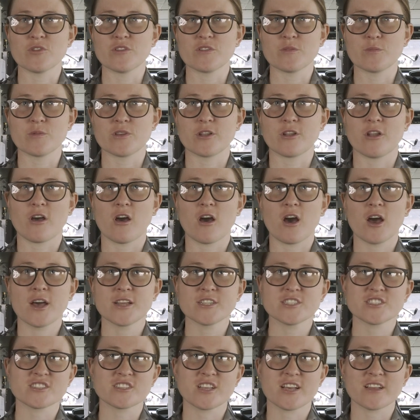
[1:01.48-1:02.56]
Brisbane.
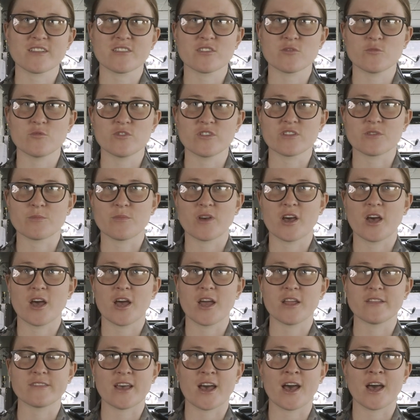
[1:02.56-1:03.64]
I'd just like to wish
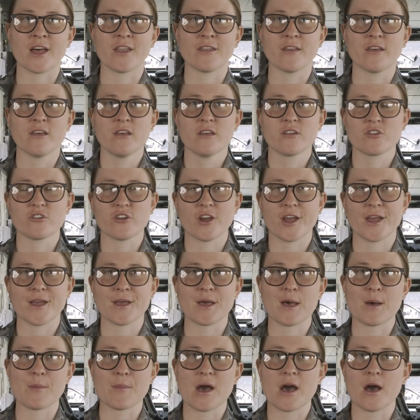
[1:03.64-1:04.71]
my dad,
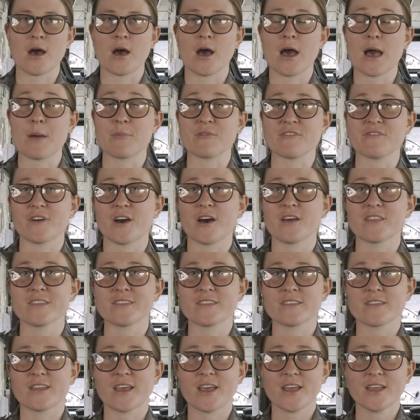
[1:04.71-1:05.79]
Graham, a happy
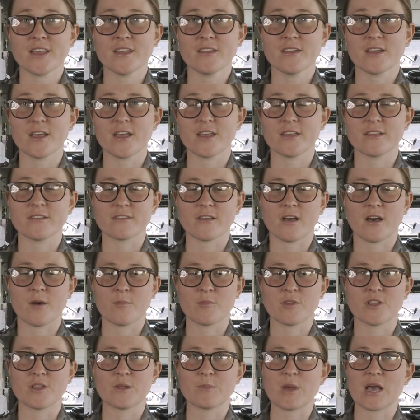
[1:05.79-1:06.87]
Father's Day. He's up
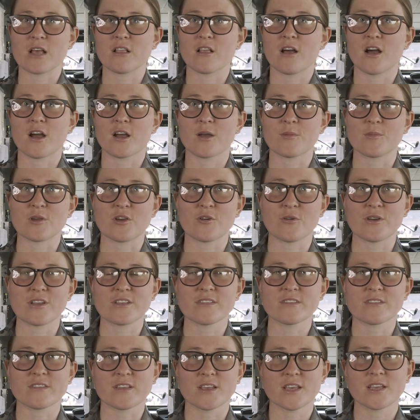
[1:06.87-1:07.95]
in Mount Larkham in
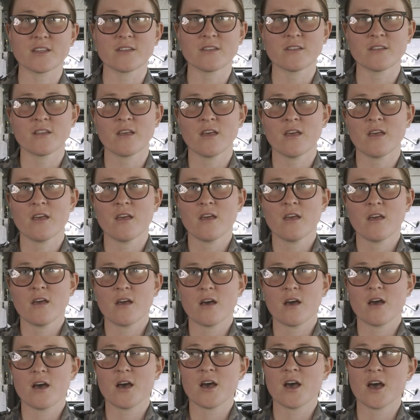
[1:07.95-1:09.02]
Queensland.
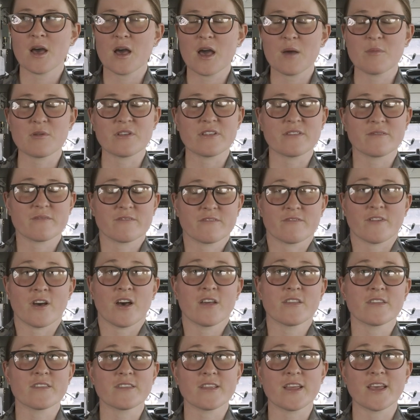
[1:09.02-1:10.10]
Happy
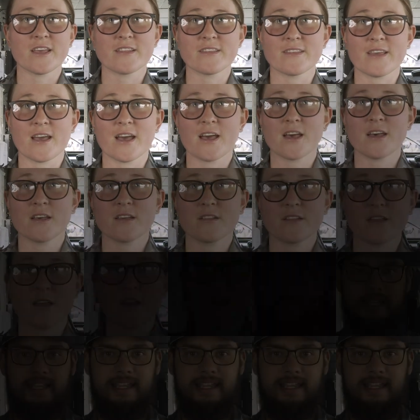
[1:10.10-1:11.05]
Father's Day, Dad.